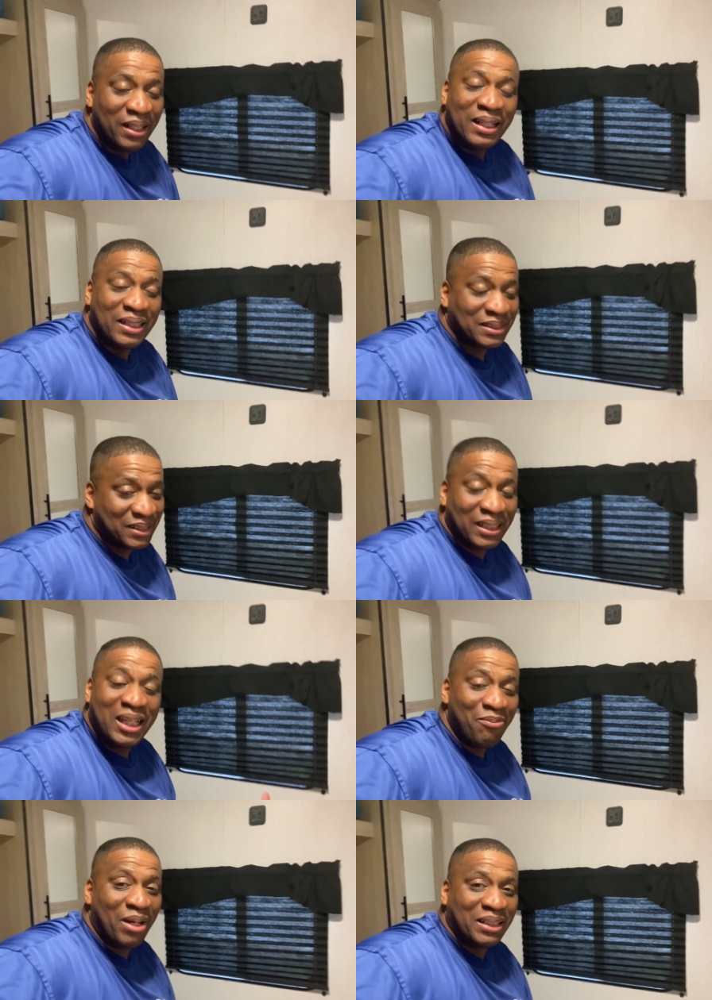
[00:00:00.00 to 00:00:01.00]
It's the
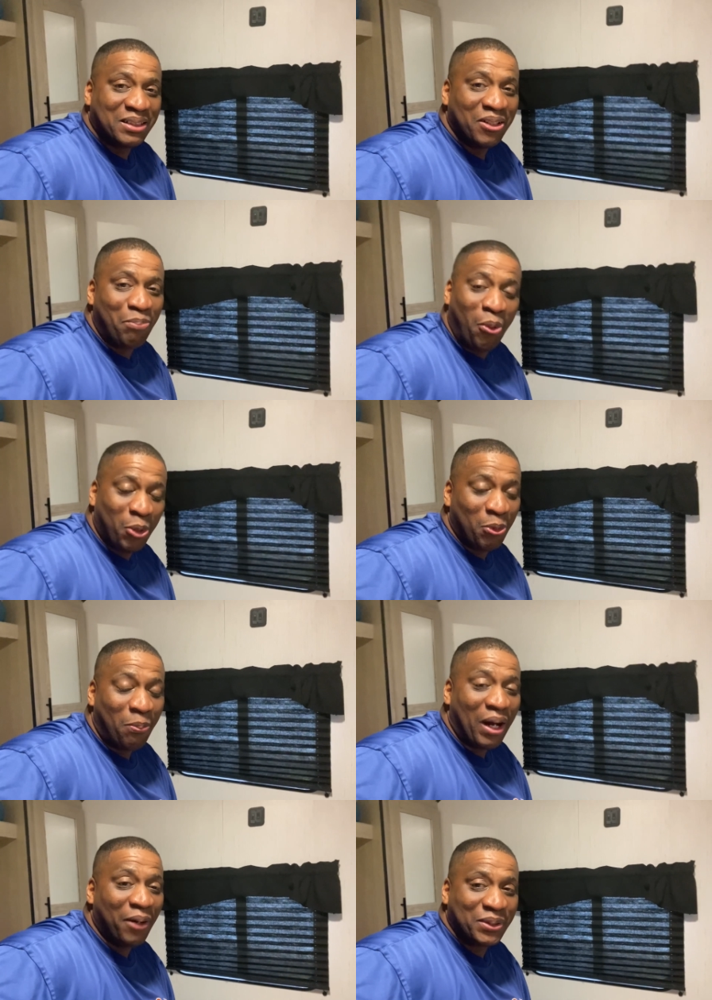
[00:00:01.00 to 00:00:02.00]
same as the portable
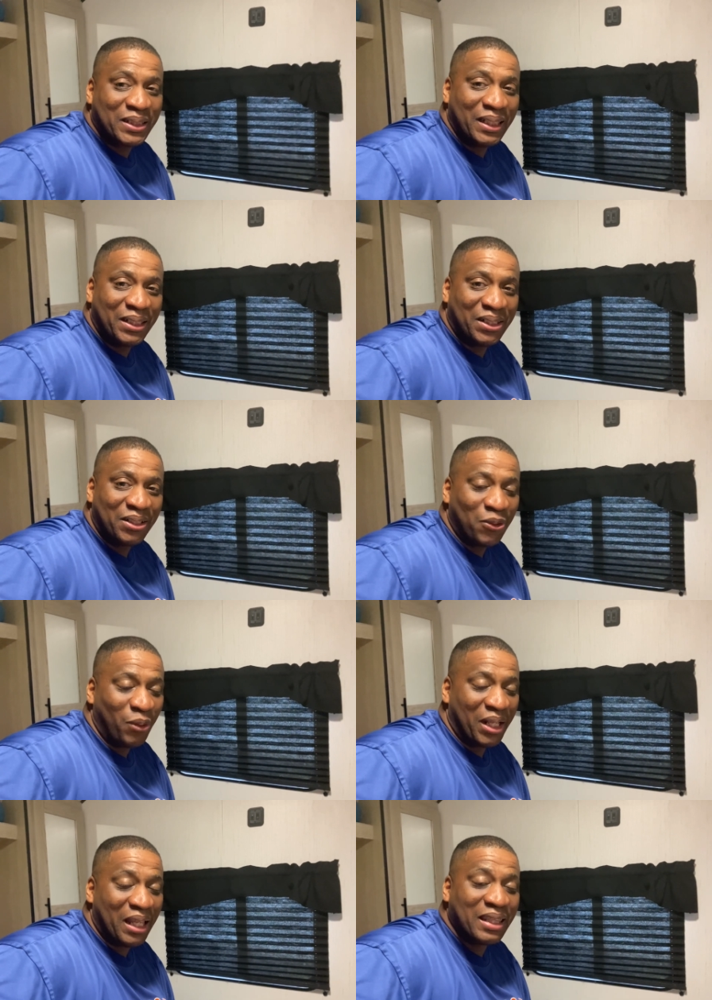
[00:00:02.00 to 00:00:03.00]
power station, the
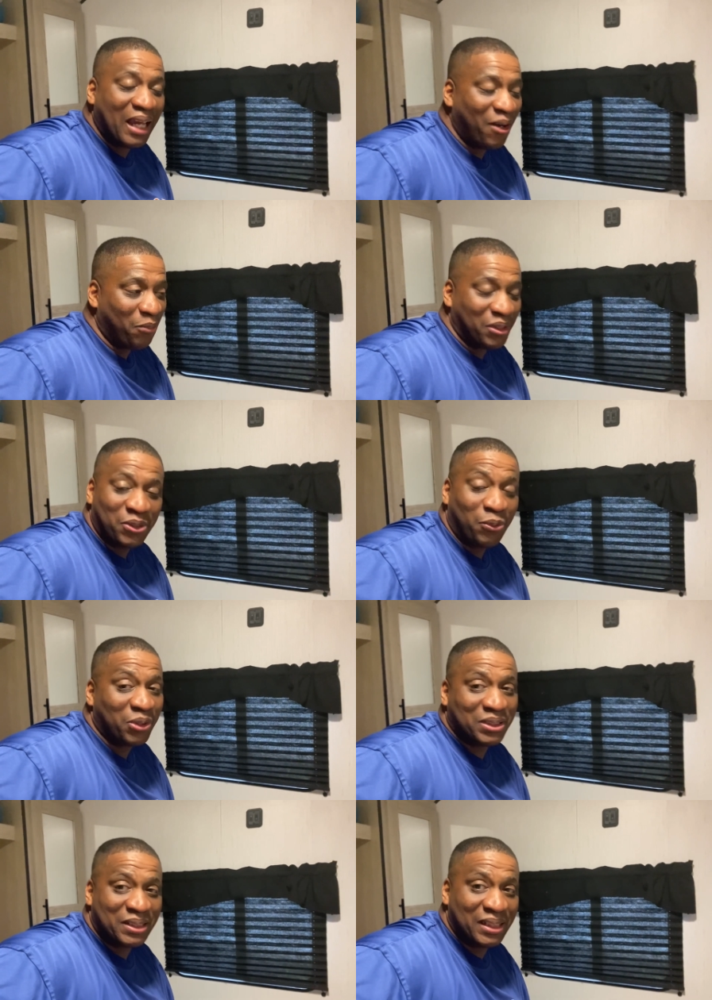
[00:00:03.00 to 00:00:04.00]
way that that works. It
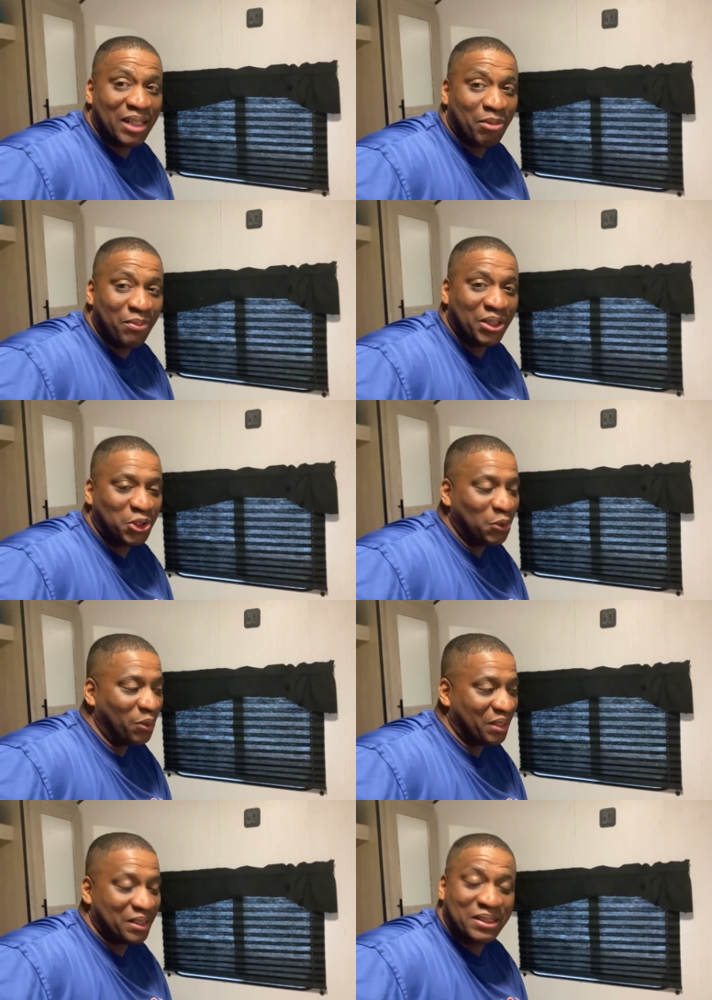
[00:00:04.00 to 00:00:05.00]
works the same. I make sure
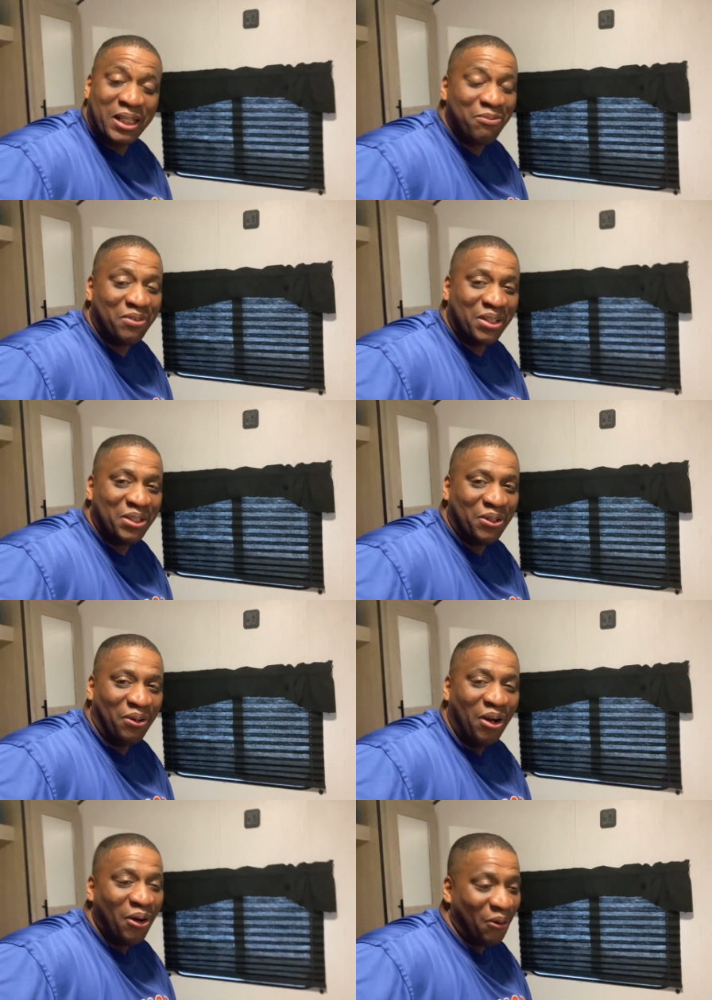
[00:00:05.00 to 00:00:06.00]
it in the same video
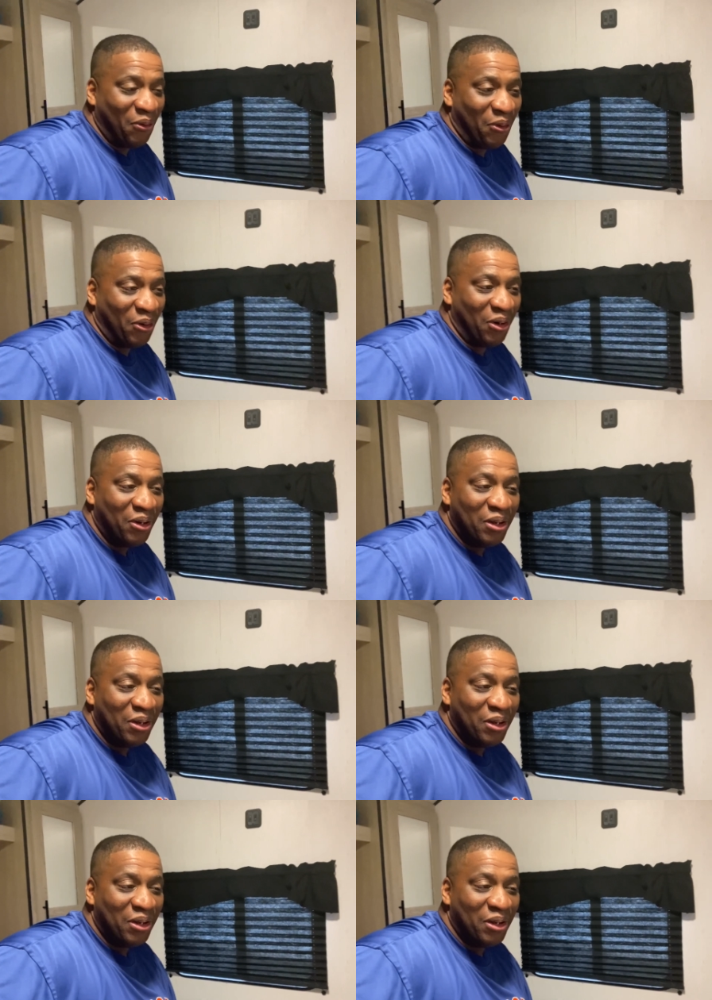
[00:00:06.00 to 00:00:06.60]
or